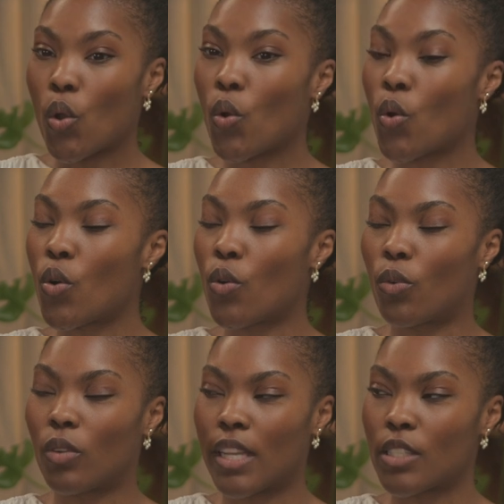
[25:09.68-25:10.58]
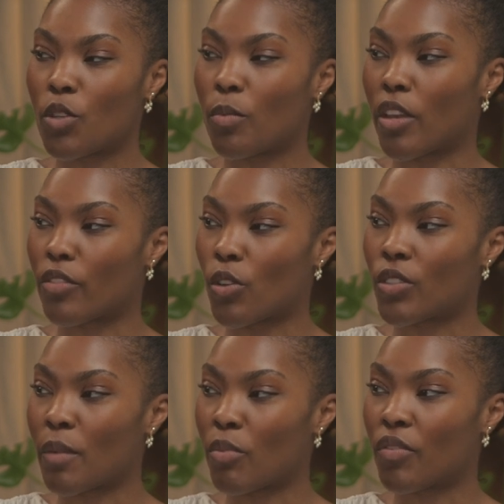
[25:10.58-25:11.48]
Oh, let's do both.
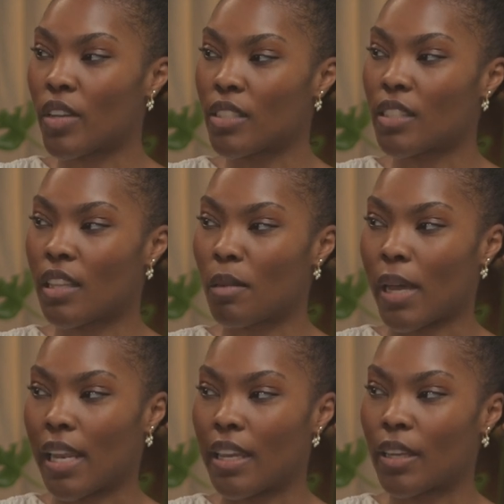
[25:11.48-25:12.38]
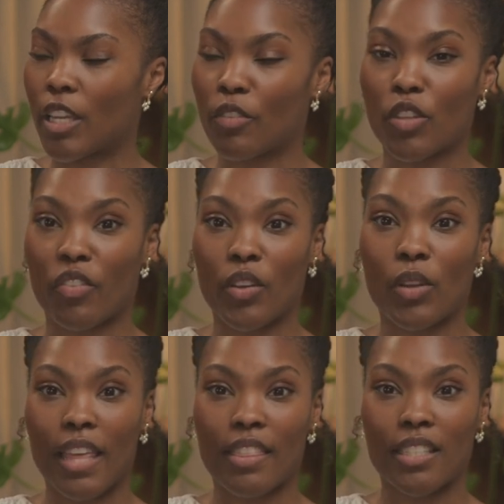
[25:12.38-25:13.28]
Contemporary first and then ballet, if you feel
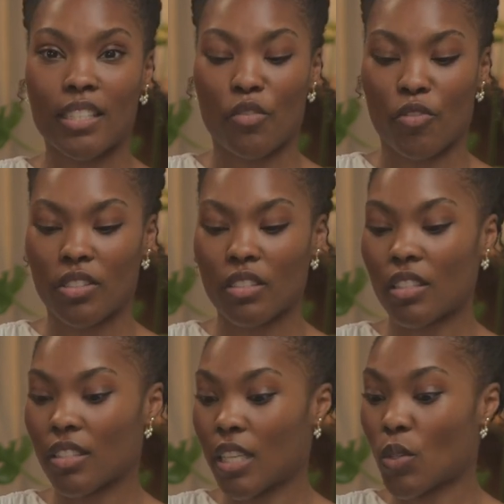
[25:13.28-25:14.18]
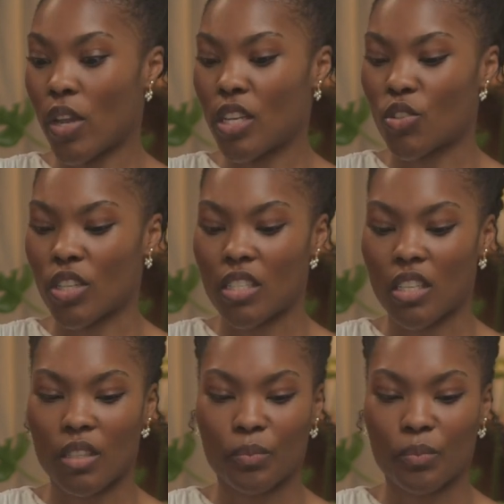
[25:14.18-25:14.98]
like there's a difference, because that's quite interesting.